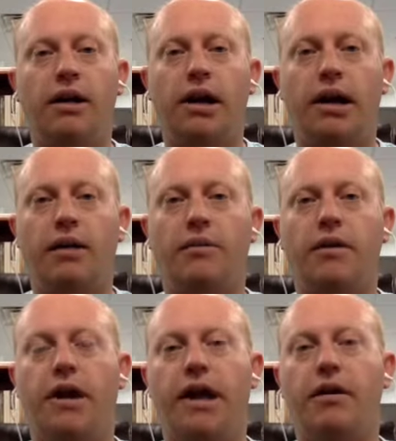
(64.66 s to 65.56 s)
Um,
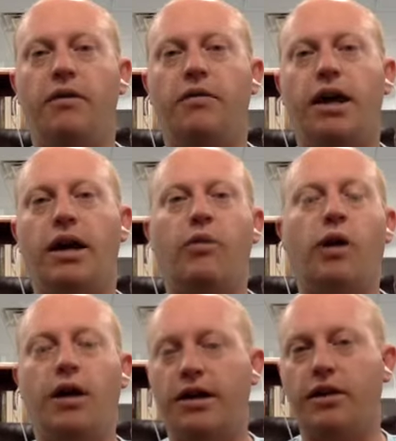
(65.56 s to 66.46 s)
they'll have a
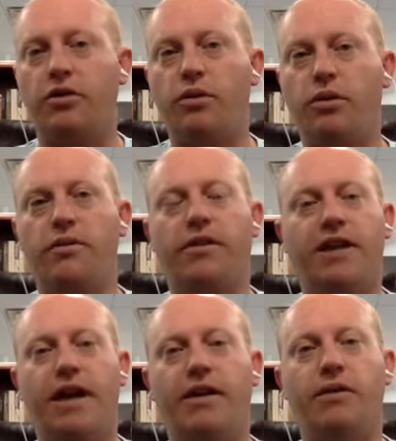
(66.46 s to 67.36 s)
walking tour of the
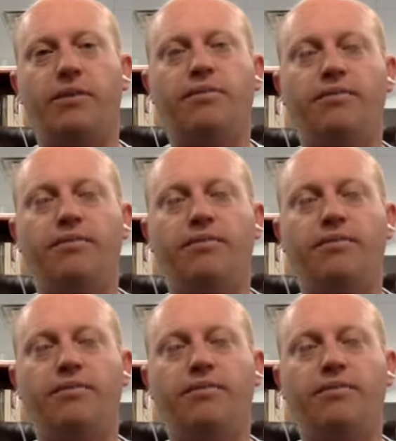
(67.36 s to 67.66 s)
town.